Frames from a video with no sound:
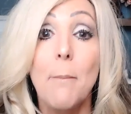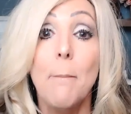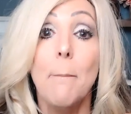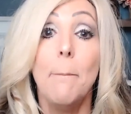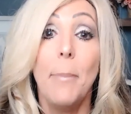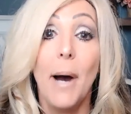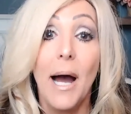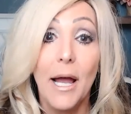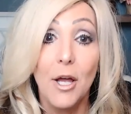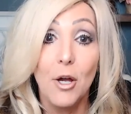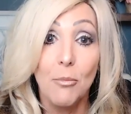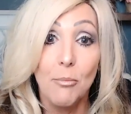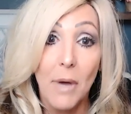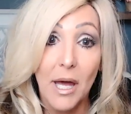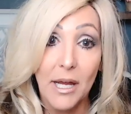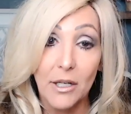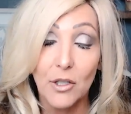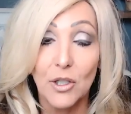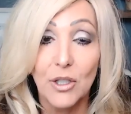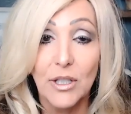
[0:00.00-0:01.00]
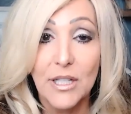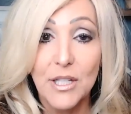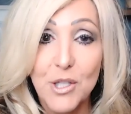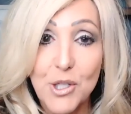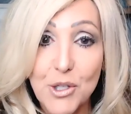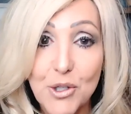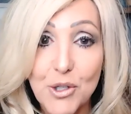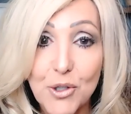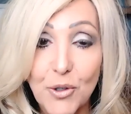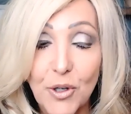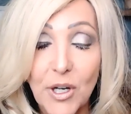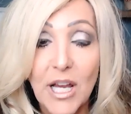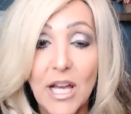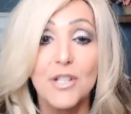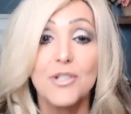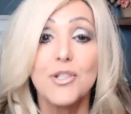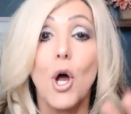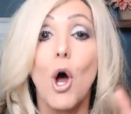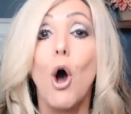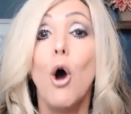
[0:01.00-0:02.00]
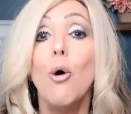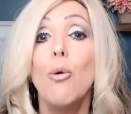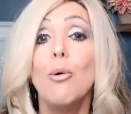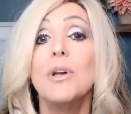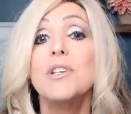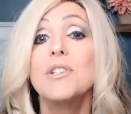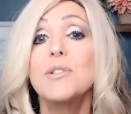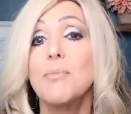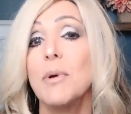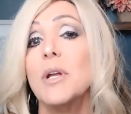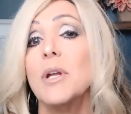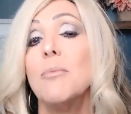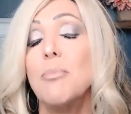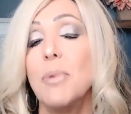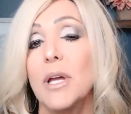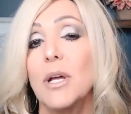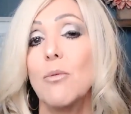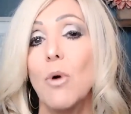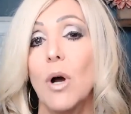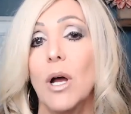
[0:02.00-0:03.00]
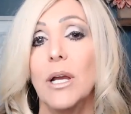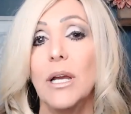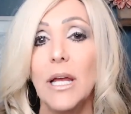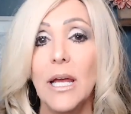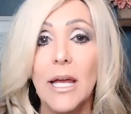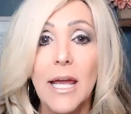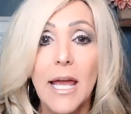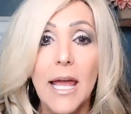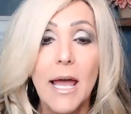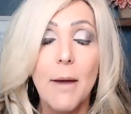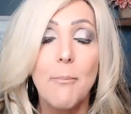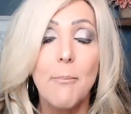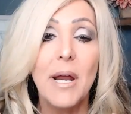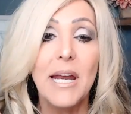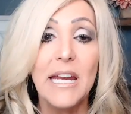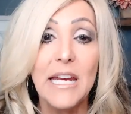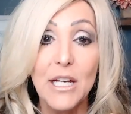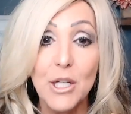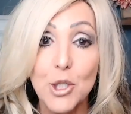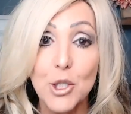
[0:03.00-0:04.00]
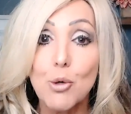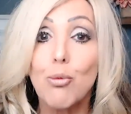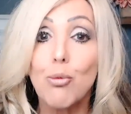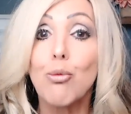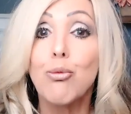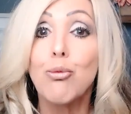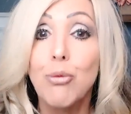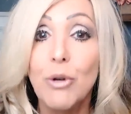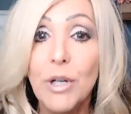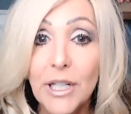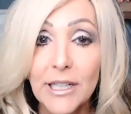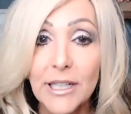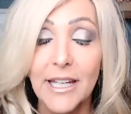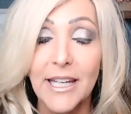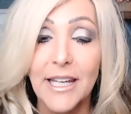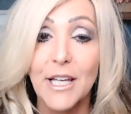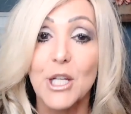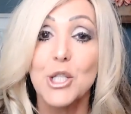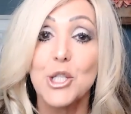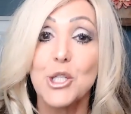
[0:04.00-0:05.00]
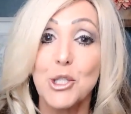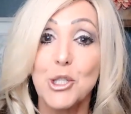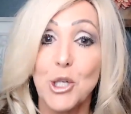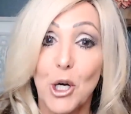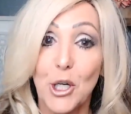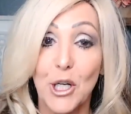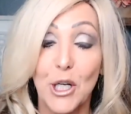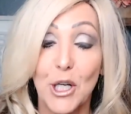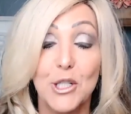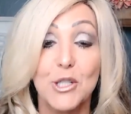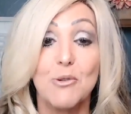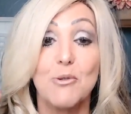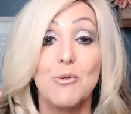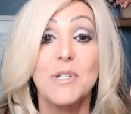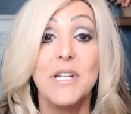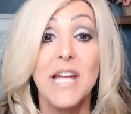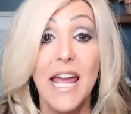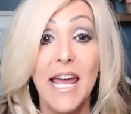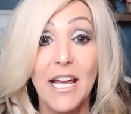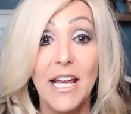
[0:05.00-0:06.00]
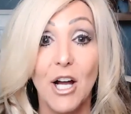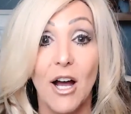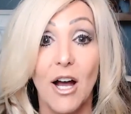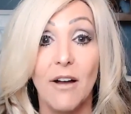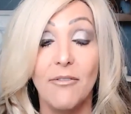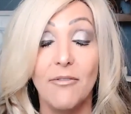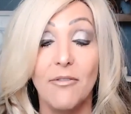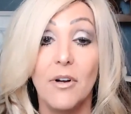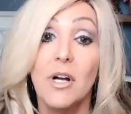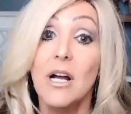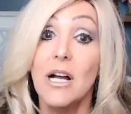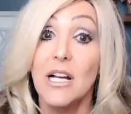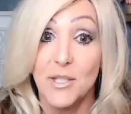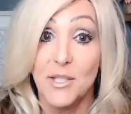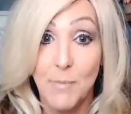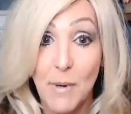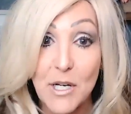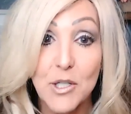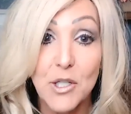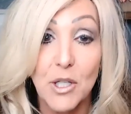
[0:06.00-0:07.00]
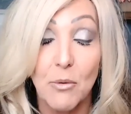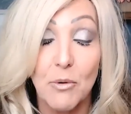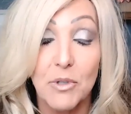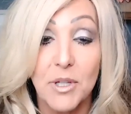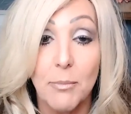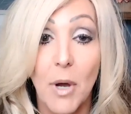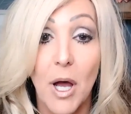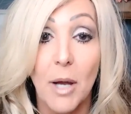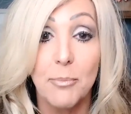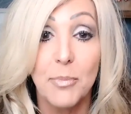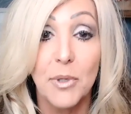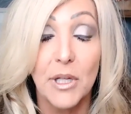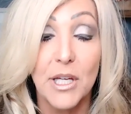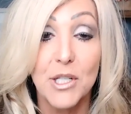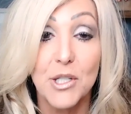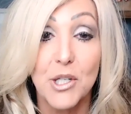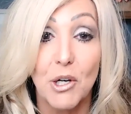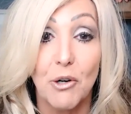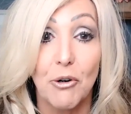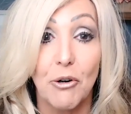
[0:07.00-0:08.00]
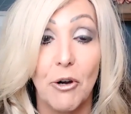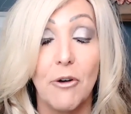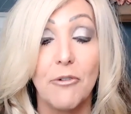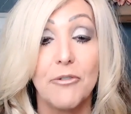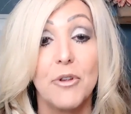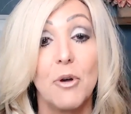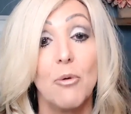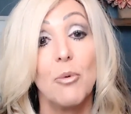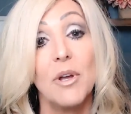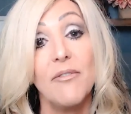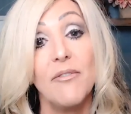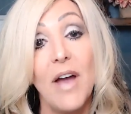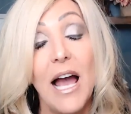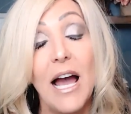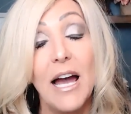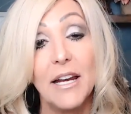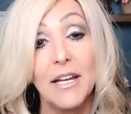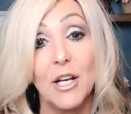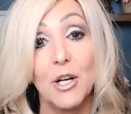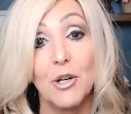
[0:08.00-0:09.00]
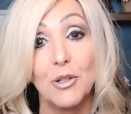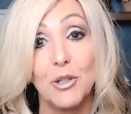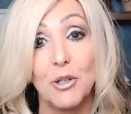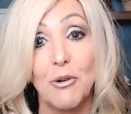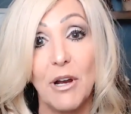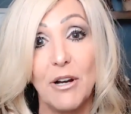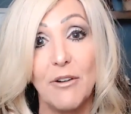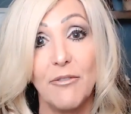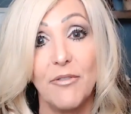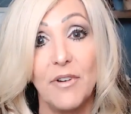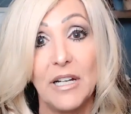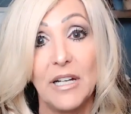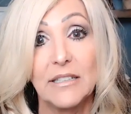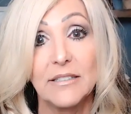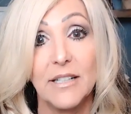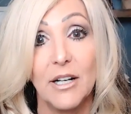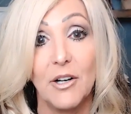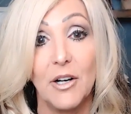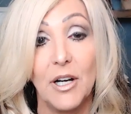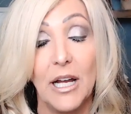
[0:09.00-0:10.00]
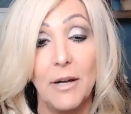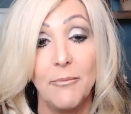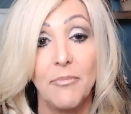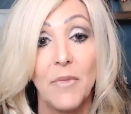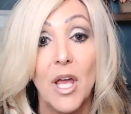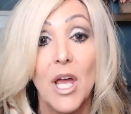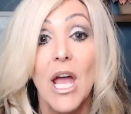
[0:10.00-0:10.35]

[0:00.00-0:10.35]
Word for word: and biomedical industry has always been a big one, but it is really starting to take off, especially with the population growth that we've had here in the greater Phoenix area.